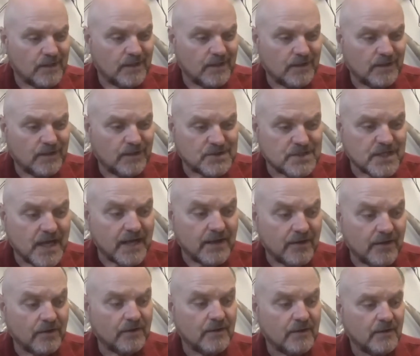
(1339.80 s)
the
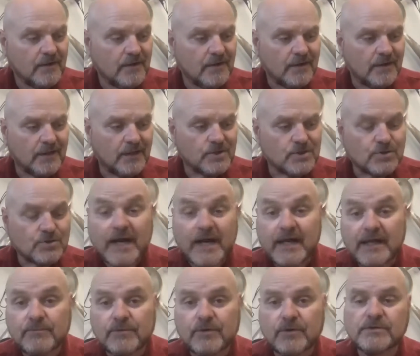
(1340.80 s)
entire
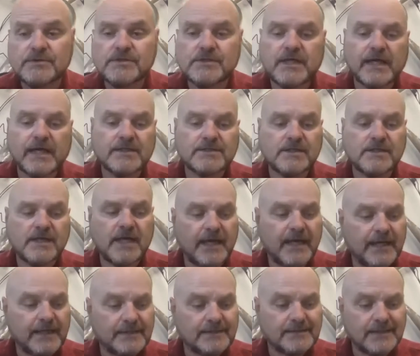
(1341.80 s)
training process,
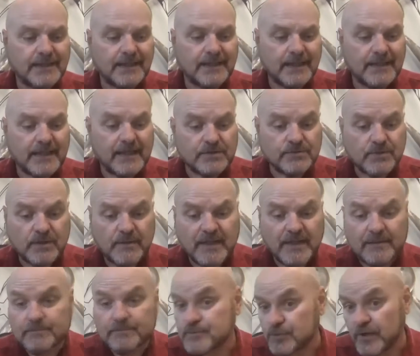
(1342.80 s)
and that
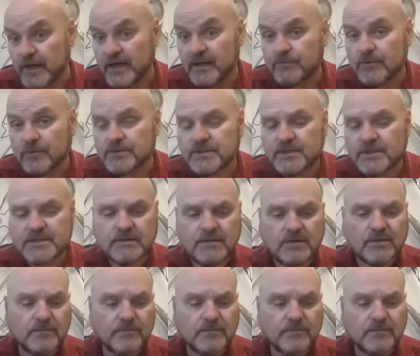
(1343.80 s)
training process,